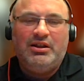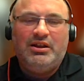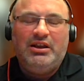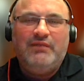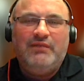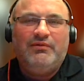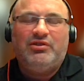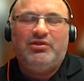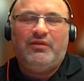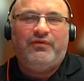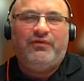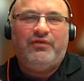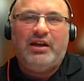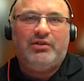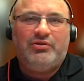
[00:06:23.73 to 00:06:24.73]
even to the
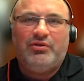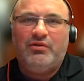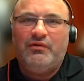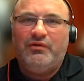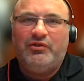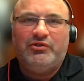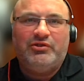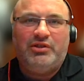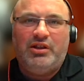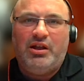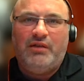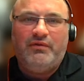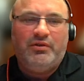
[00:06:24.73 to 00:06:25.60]
factor of his love.